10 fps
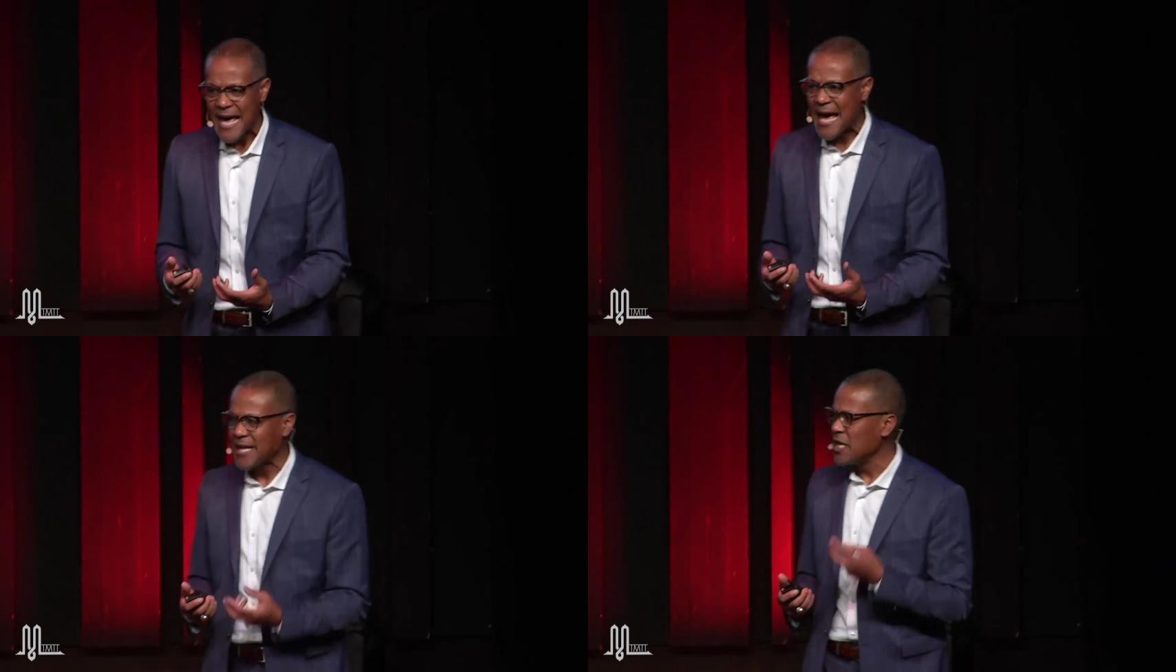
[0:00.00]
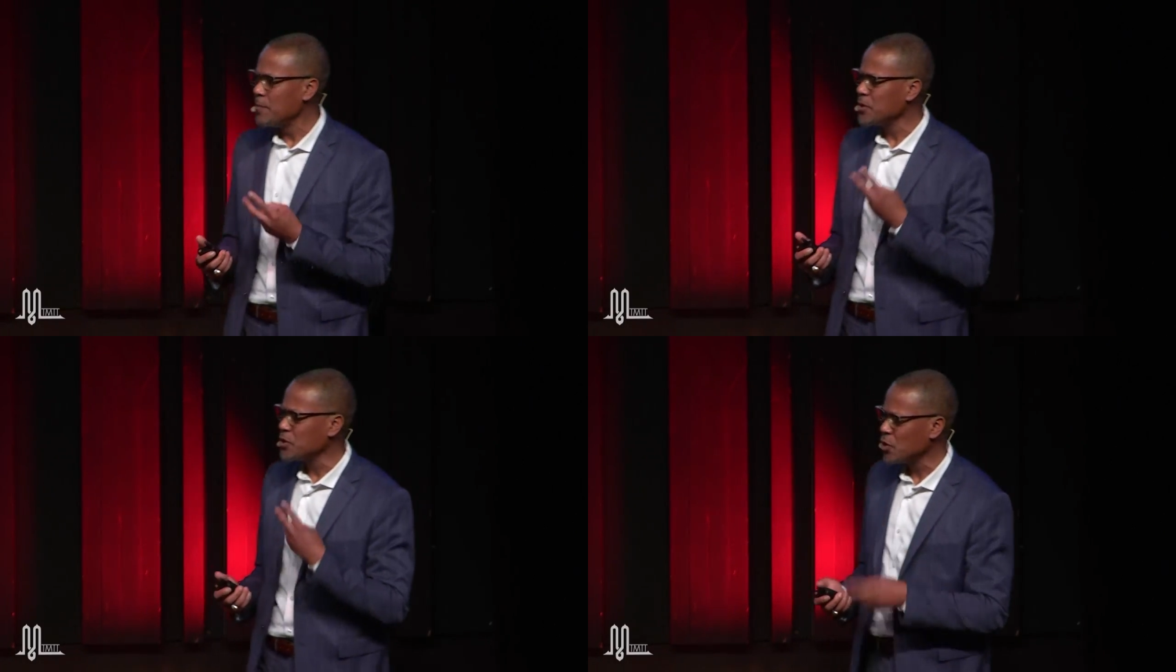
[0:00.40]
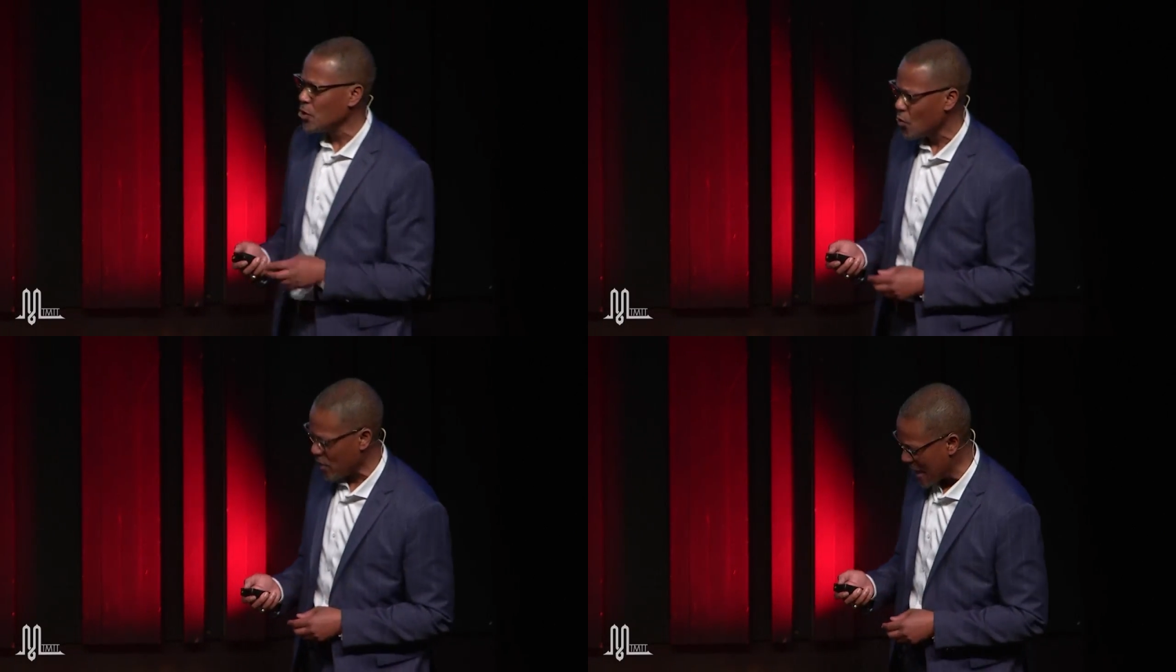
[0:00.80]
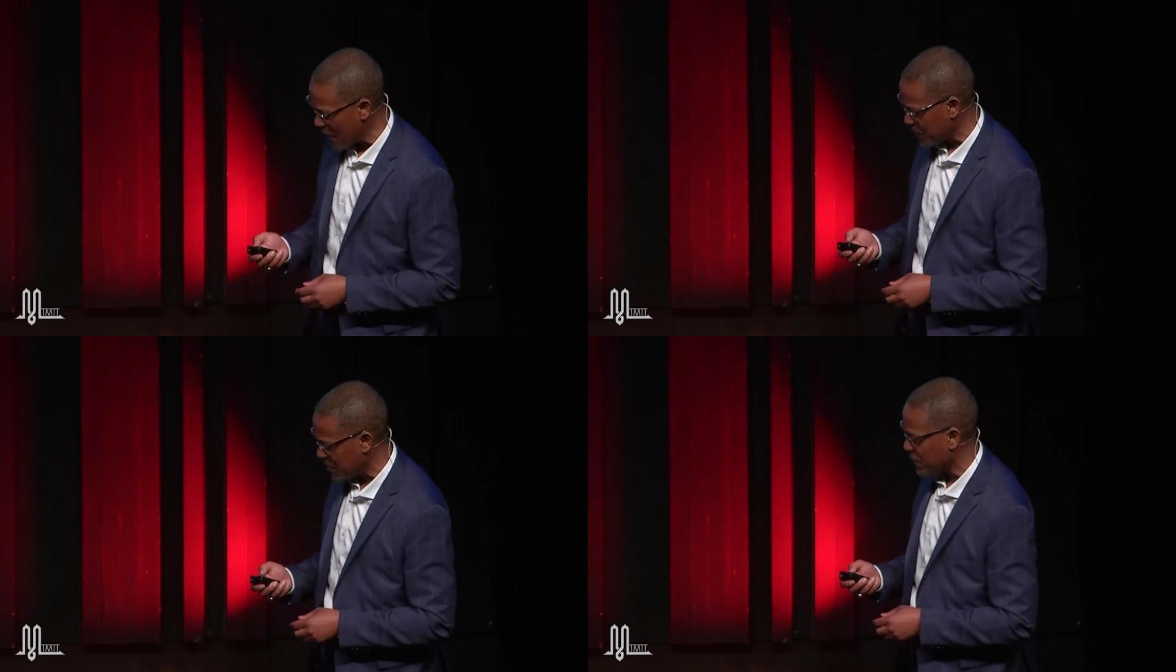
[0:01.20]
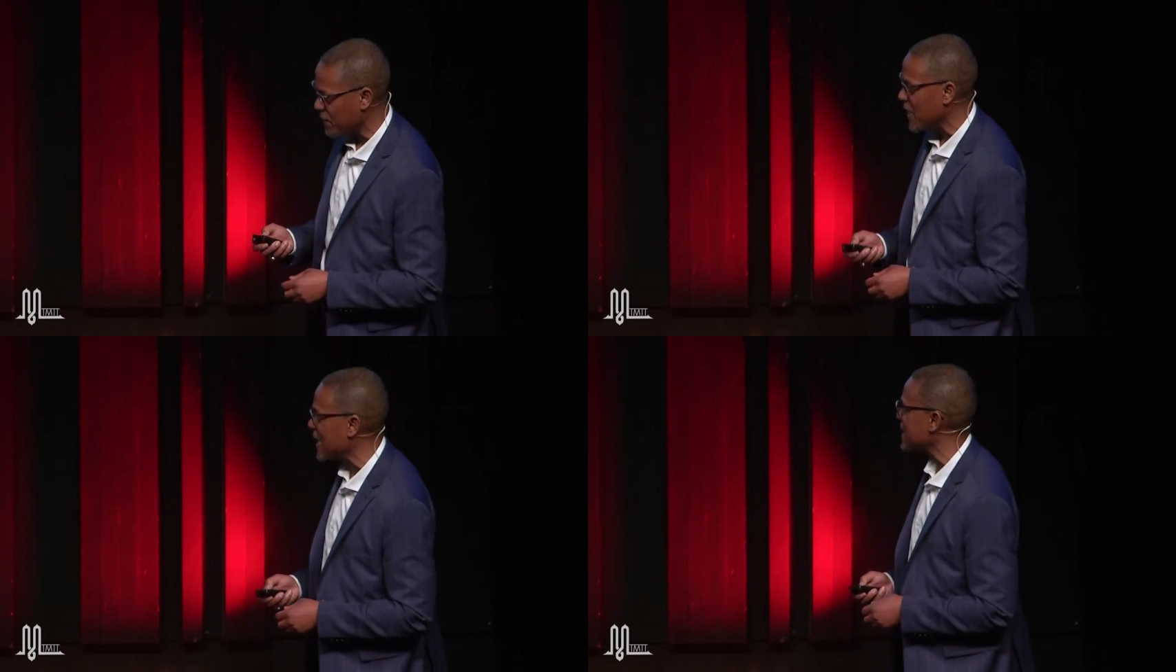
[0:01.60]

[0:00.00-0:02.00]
And number two, we have to define